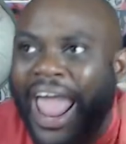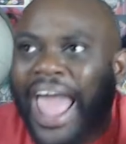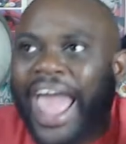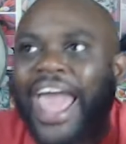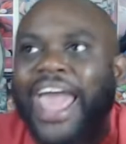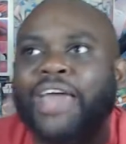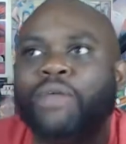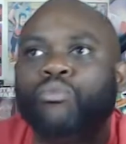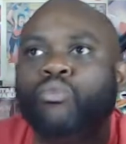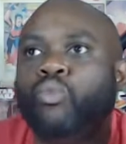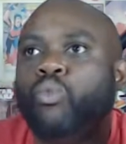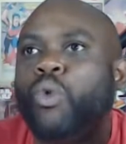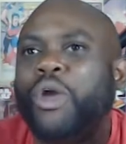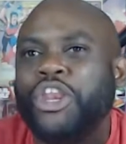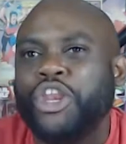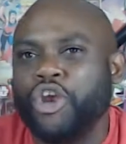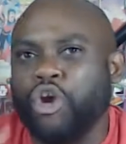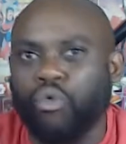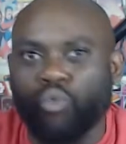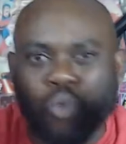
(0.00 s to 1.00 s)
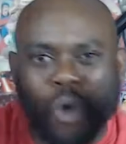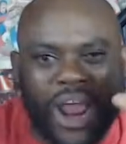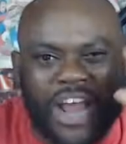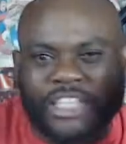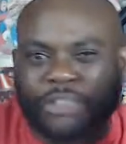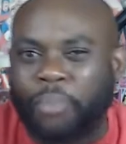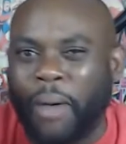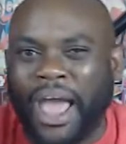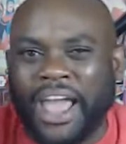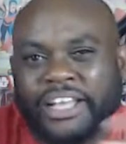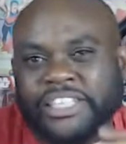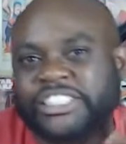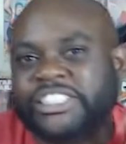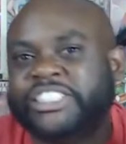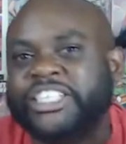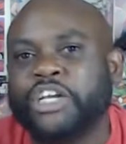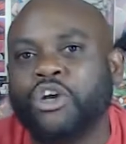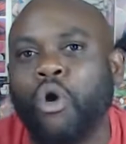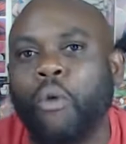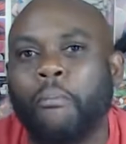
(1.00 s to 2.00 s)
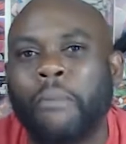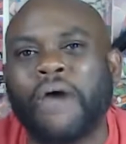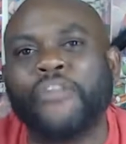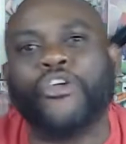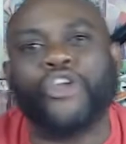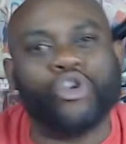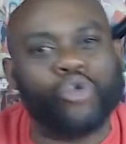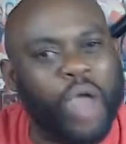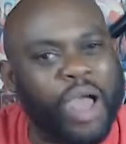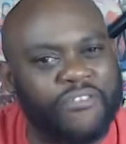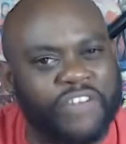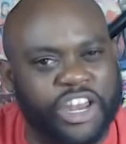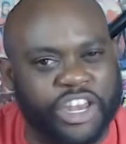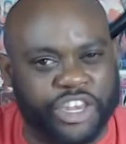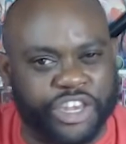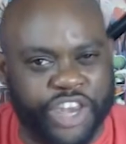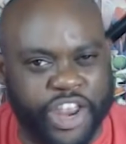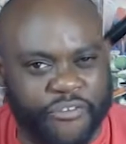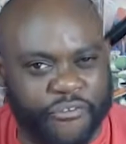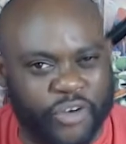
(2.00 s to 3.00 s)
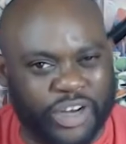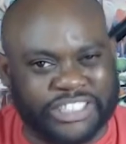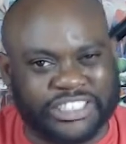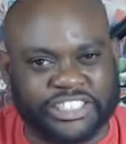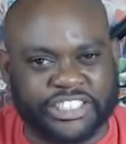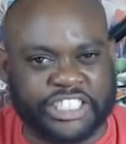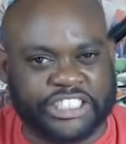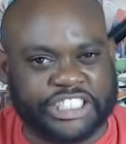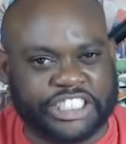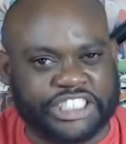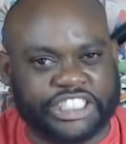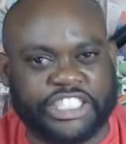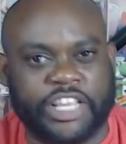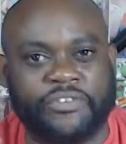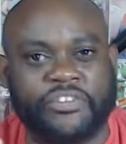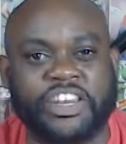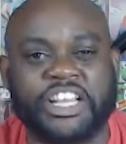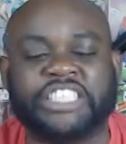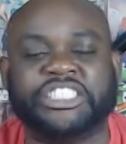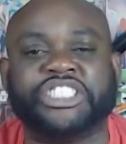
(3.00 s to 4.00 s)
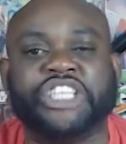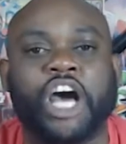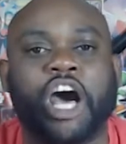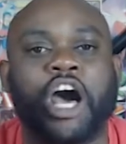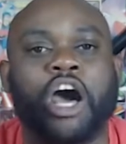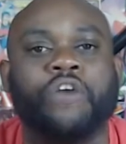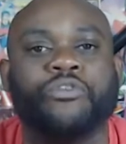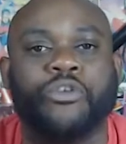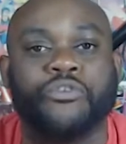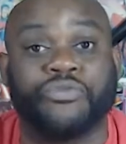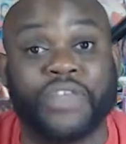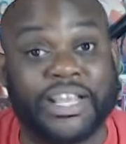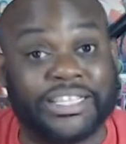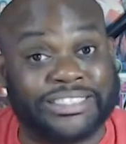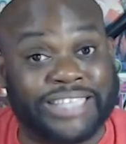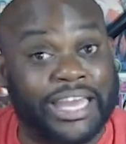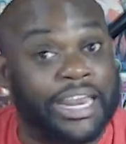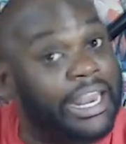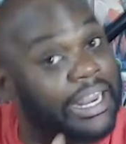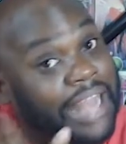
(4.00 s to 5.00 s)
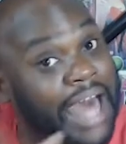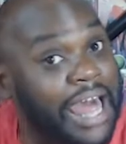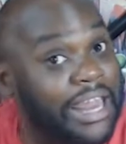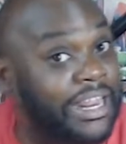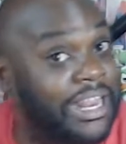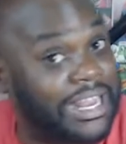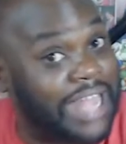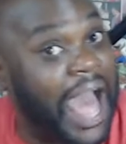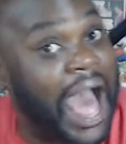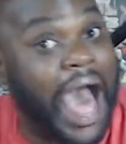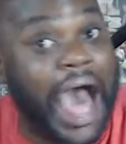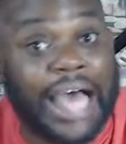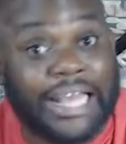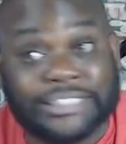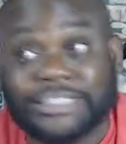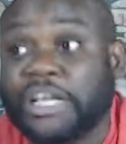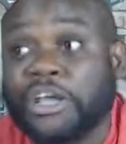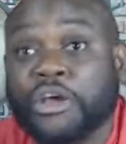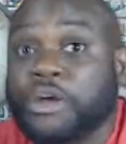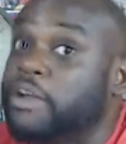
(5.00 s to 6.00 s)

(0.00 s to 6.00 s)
And when you're raised by a single mother, you have a different sensitivity to other things that a lot of guys